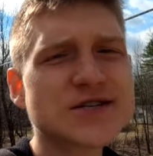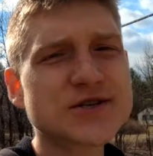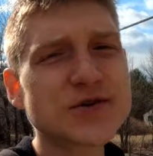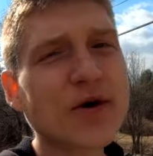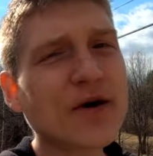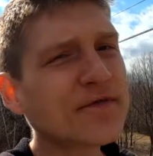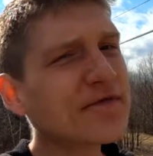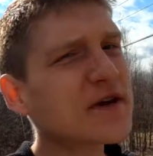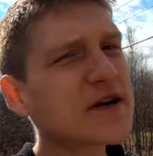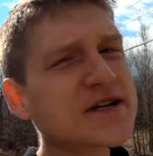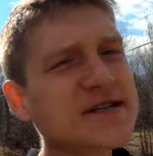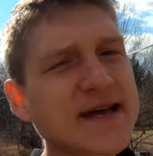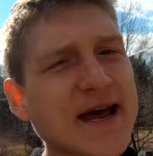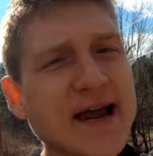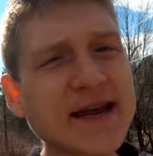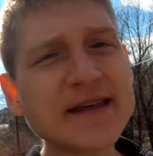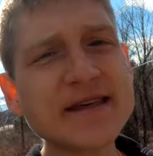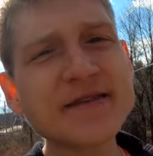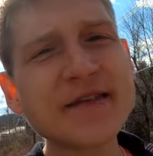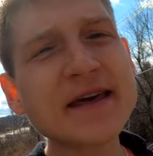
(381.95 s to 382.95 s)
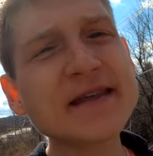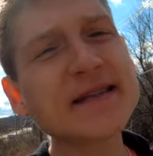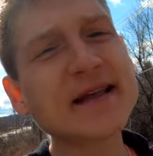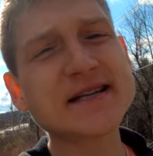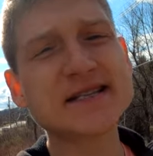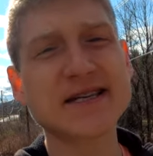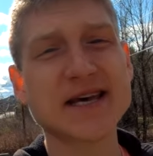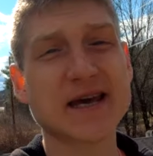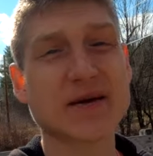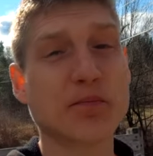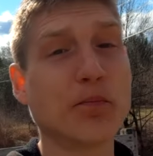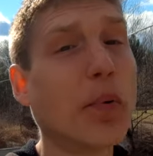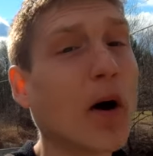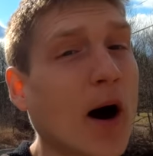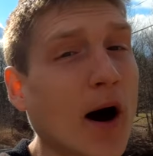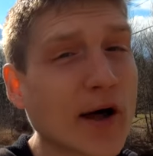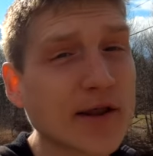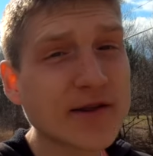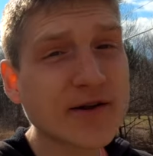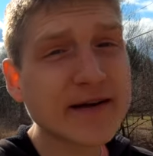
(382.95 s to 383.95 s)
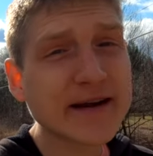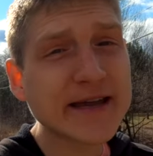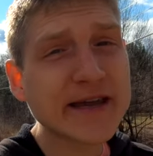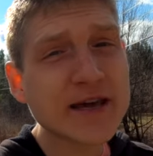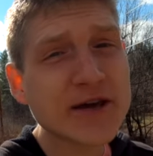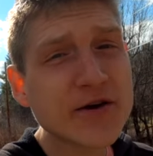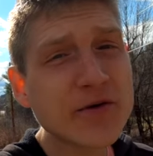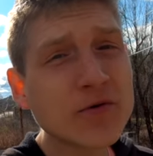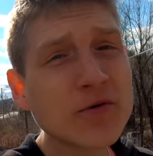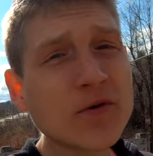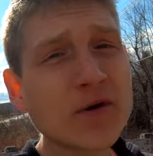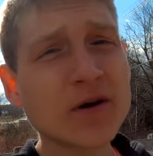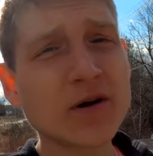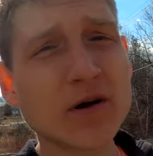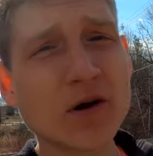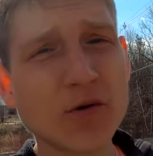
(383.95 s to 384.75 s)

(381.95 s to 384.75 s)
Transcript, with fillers: So if there's anything that's like bothering you